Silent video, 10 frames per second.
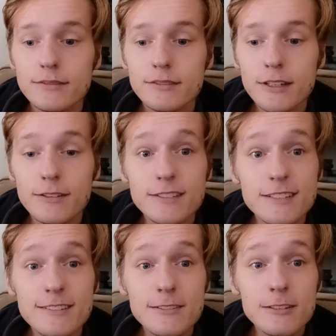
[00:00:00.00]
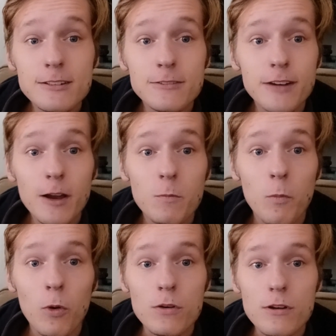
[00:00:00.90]
like solidified
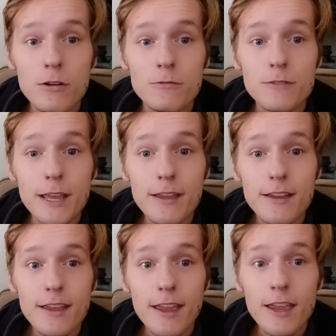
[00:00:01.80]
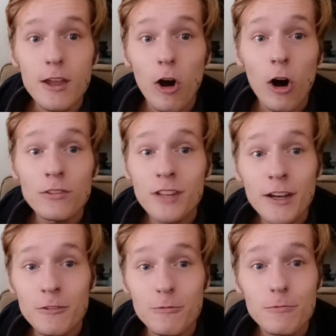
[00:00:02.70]
more of a
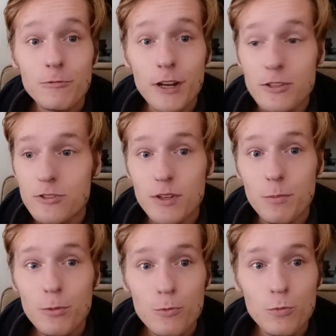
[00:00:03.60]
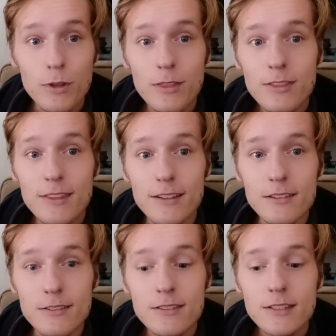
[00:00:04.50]
online friendship with
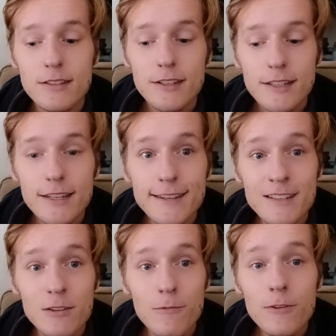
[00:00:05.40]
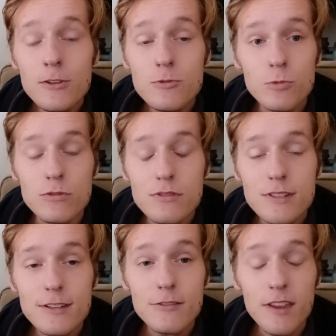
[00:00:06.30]
these
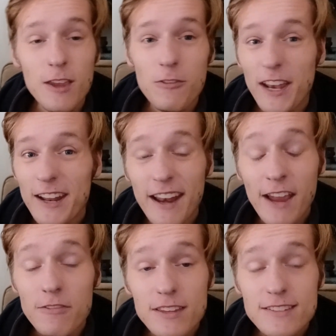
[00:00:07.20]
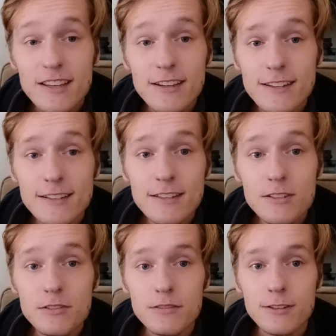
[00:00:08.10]
individuals if I didn't have this gut
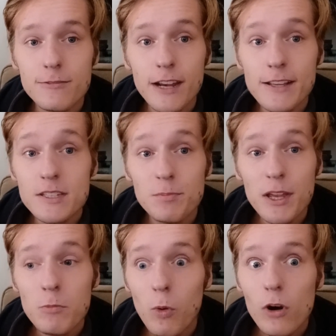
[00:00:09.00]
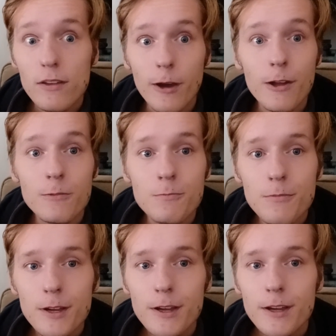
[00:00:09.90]
condition, if I didn't spend more time
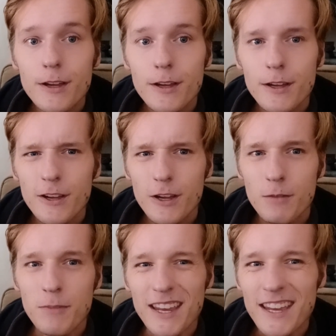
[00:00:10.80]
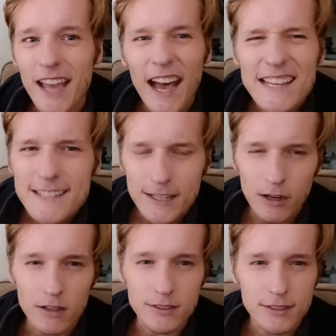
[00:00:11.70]
making Isaac
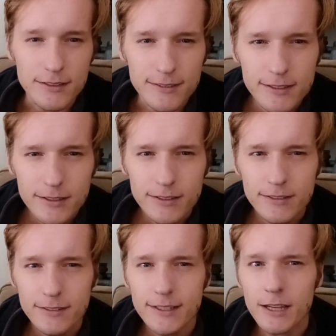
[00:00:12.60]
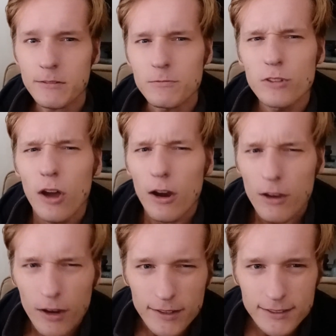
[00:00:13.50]
content and vlog
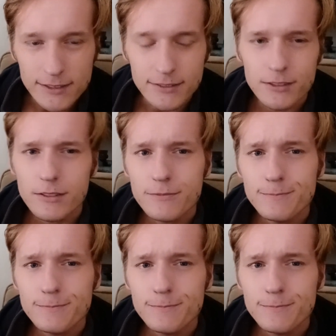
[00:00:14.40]
content.